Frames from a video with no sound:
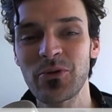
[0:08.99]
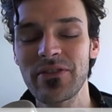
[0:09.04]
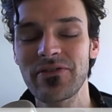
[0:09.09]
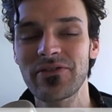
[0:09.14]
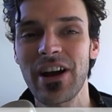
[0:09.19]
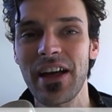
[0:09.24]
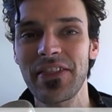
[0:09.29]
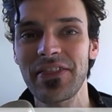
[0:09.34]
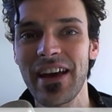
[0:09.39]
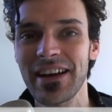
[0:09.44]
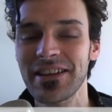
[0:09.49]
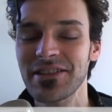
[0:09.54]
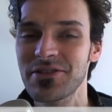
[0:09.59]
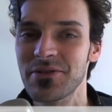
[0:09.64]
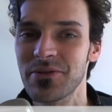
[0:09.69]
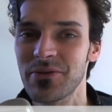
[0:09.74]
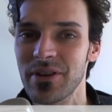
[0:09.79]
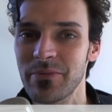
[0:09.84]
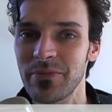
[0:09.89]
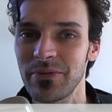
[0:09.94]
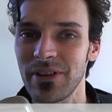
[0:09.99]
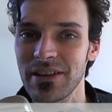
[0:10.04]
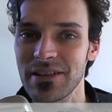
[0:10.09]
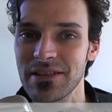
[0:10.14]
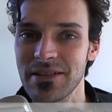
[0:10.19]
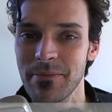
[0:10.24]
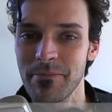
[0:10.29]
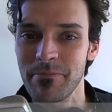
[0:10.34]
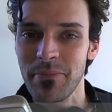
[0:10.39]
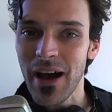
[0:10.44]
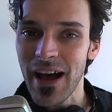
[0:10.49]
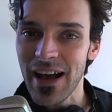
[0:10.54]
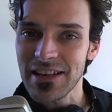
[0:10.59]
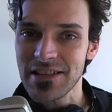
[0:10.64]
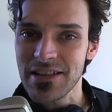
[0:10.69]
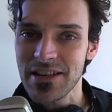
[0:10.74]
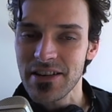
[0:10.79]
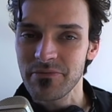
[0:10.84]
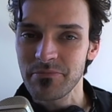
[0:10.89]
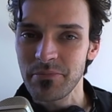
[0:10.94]
We've got that story plus some
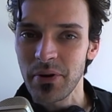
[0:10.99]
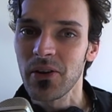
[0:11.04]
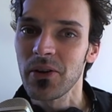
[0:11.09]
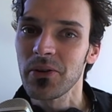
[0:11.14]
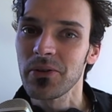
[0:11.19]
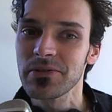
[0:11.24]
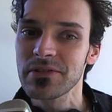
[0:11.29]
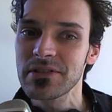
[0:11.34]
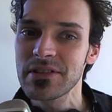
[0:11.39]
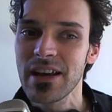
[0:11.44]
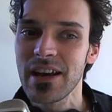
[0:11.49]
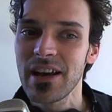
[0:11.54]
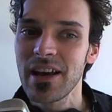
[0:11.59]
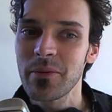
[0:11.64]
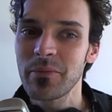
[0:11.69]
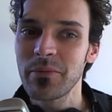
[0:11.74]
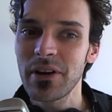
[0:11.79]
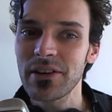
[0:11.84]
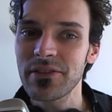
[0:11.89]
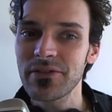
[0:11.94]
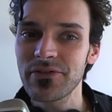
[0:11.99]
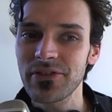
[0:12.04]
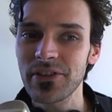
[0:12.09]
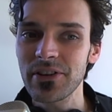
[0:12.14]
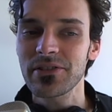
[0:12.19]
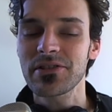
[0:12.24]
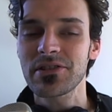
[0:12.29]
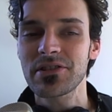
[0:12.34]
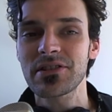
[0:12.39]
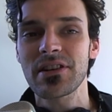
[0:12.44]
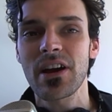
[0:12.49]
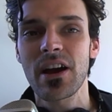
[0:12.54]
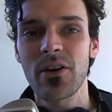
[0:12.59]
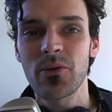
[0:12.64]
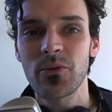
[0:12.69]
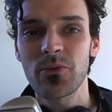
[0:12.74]
positive polls. But first,